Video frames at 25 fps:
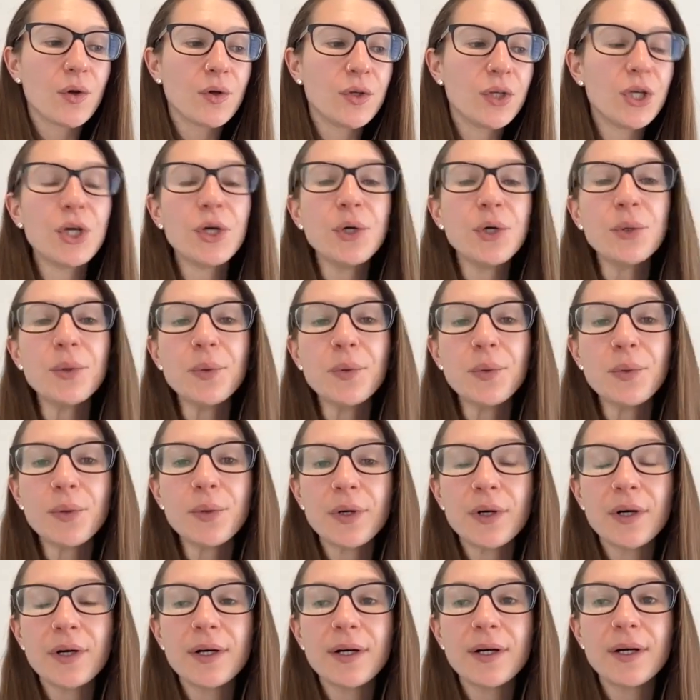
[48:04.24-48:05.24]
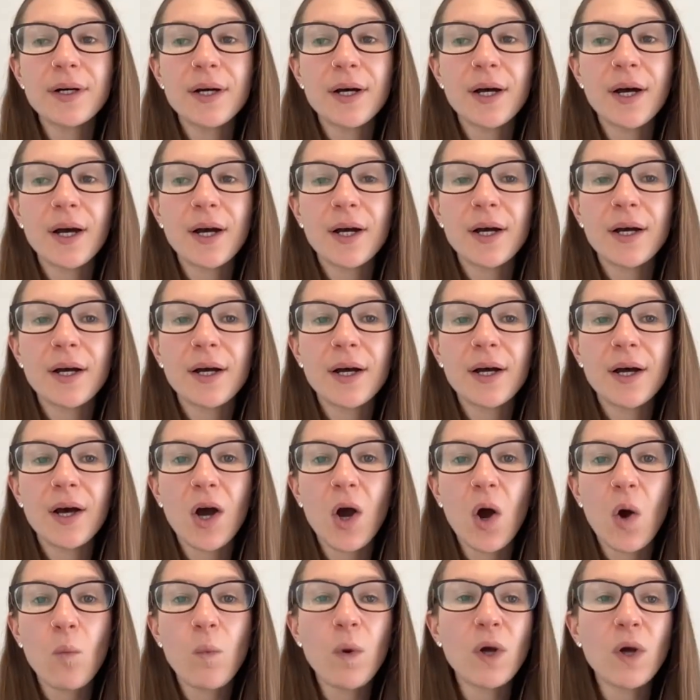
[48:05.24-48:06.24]
You
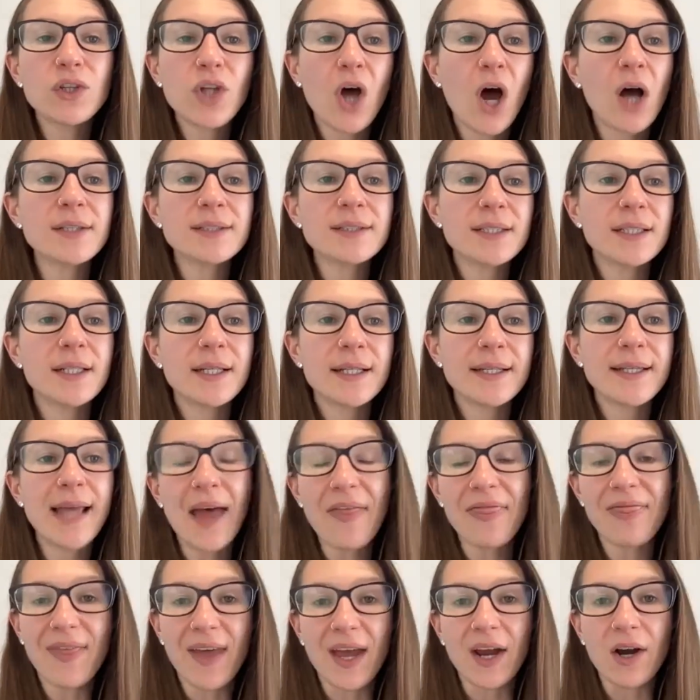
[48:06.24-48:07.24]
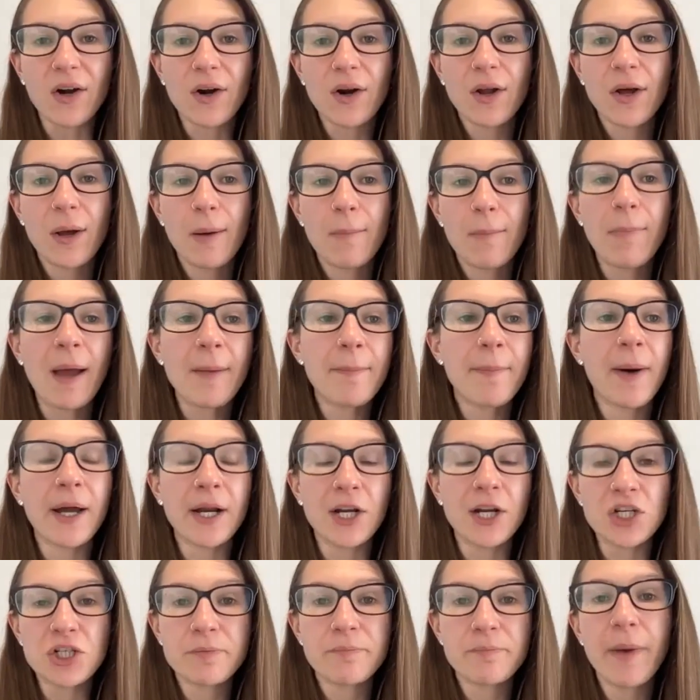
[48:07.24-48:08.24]
will not get there by
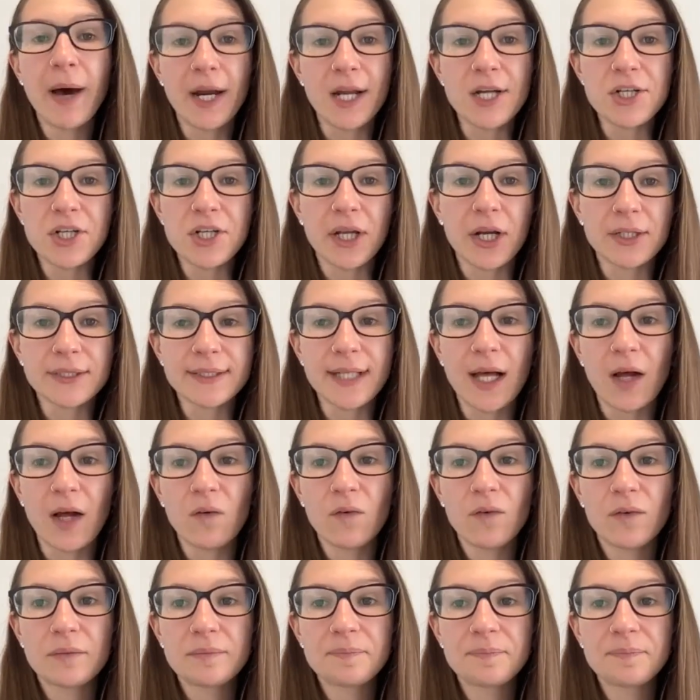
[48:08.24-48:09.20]
punishing yourself.